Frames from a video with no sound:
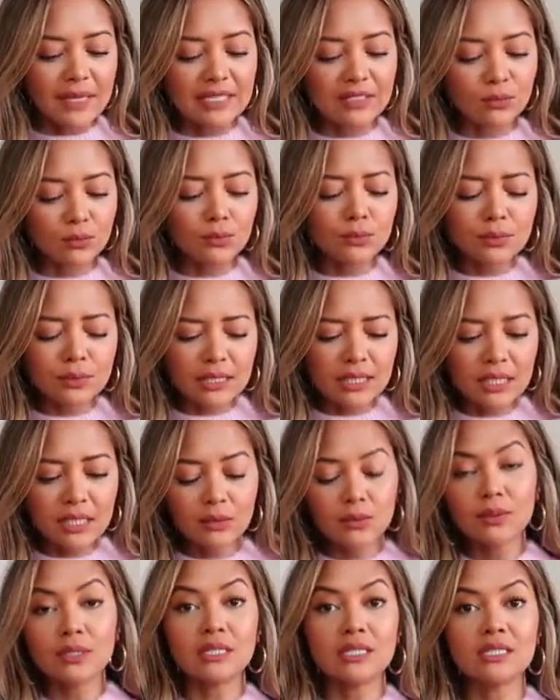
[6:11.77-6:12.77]
It's really,
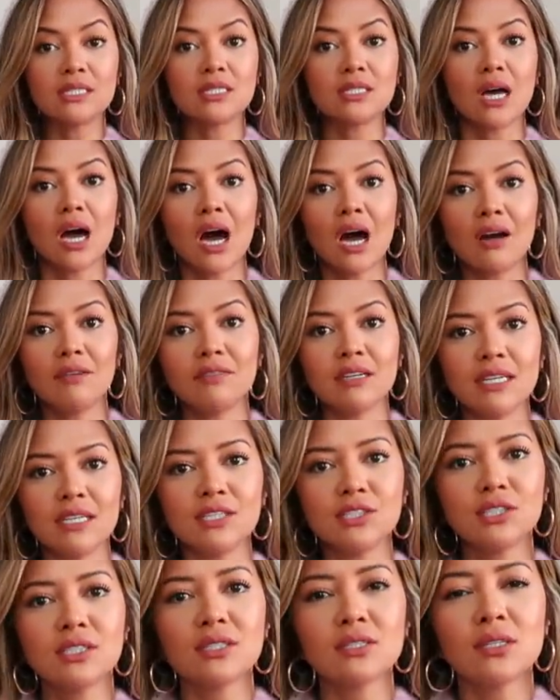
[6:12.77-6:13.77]
really soft, and
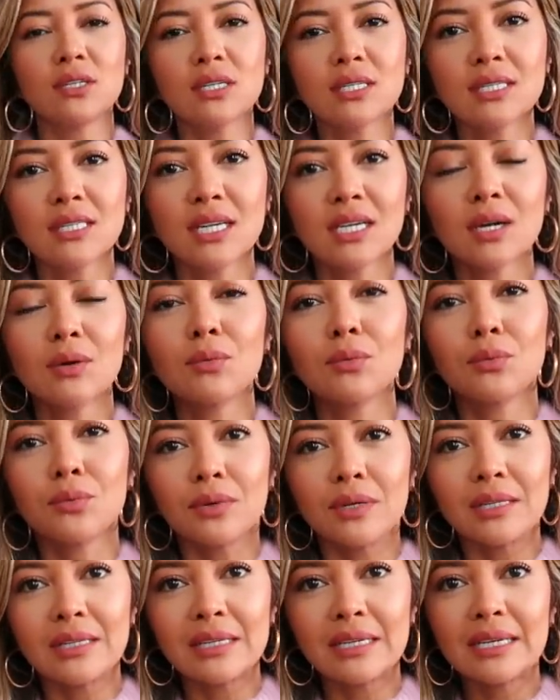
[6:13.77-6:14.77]
it just looks like a
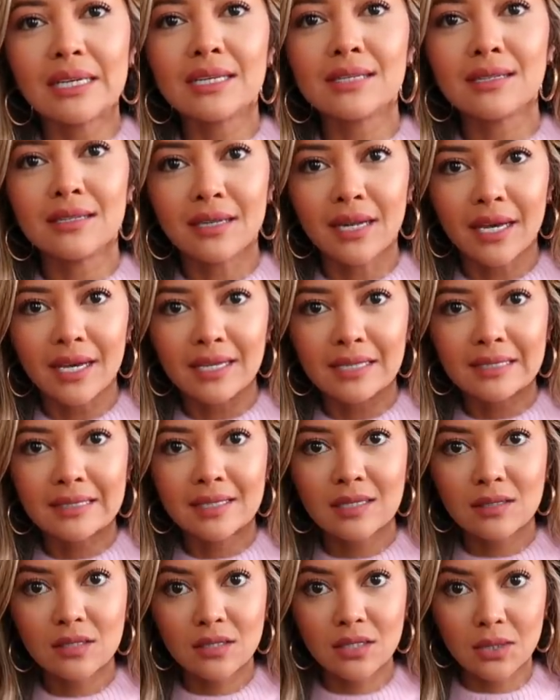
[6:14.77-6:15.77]
really
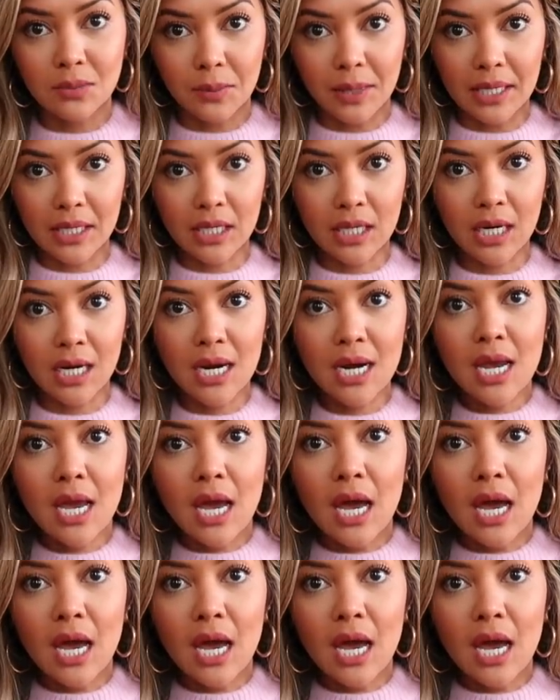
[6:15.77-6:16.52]
nice sweater.